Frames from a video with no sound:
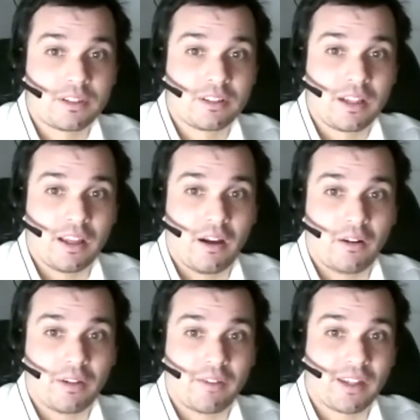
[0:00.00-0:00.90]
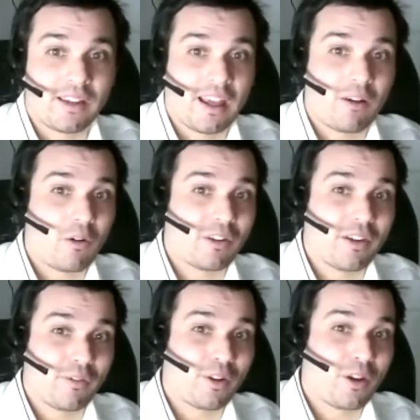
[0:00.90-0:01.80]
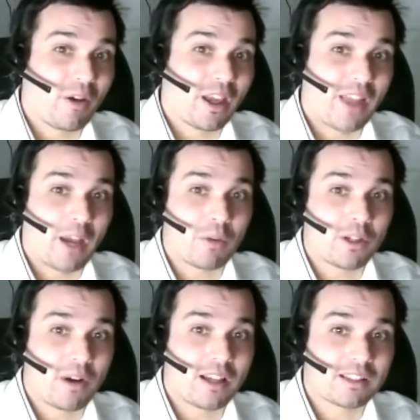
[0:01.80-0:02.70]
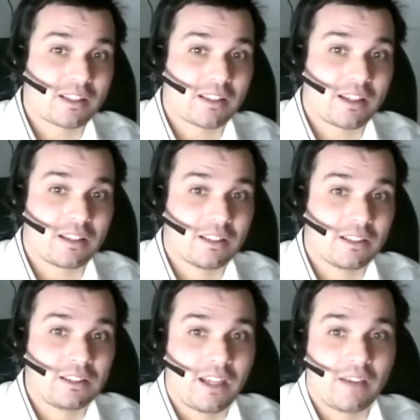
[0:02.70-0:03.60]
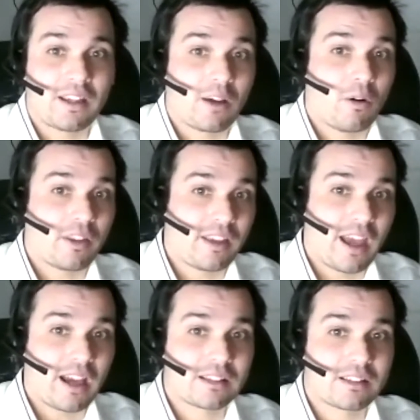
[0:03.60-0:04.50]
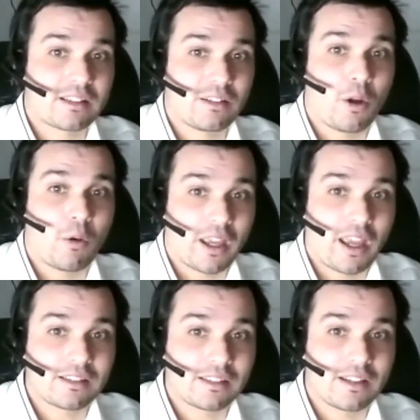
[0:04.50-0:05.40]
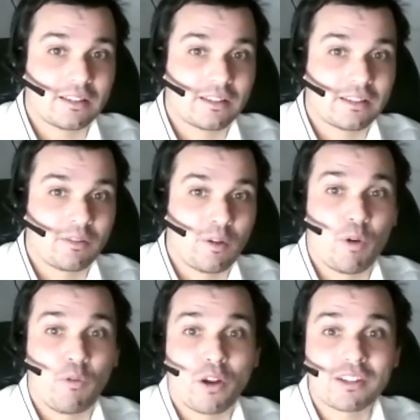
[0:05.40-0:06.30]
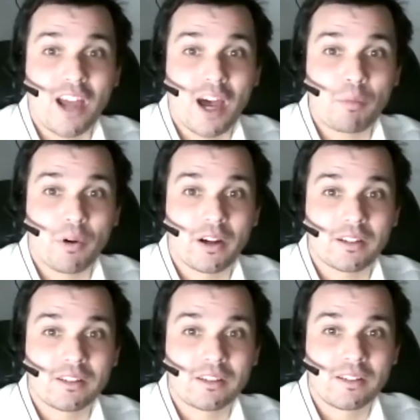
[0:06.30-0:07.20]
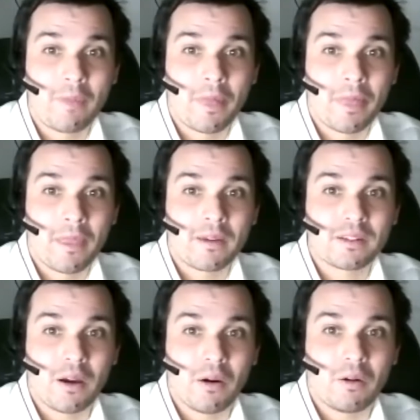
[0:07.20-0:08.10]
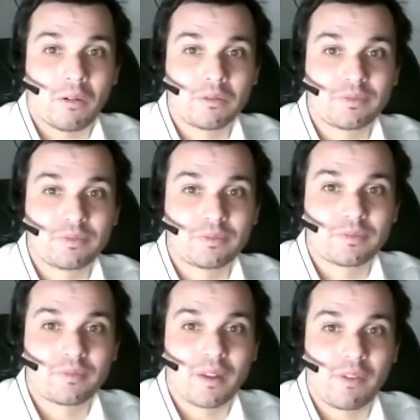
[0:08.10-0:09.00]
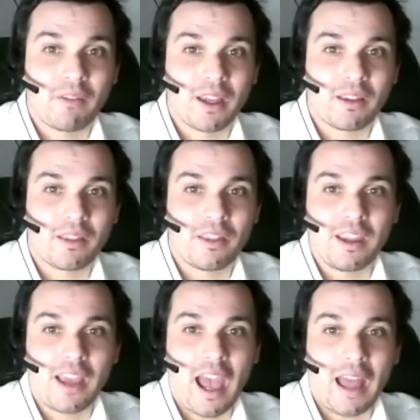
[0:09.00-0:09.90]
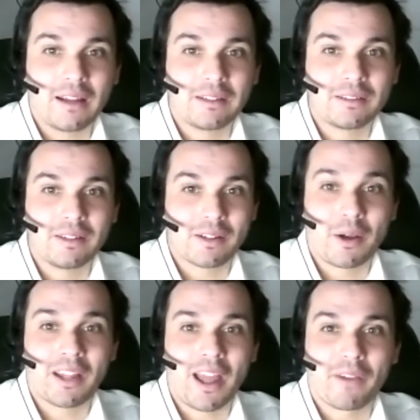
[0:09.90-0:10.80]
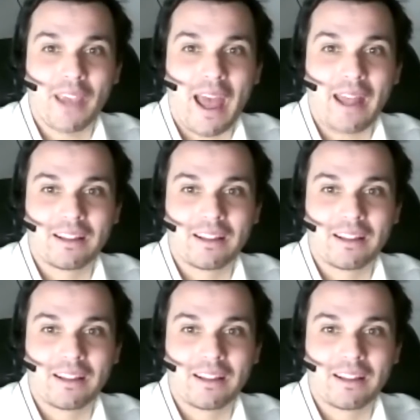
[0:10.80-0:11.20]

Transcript: You have to take if you're doing language processing, you have to take all the text, lowercase it, remove all stop words. So if you have like the cat, you're just going to have cat.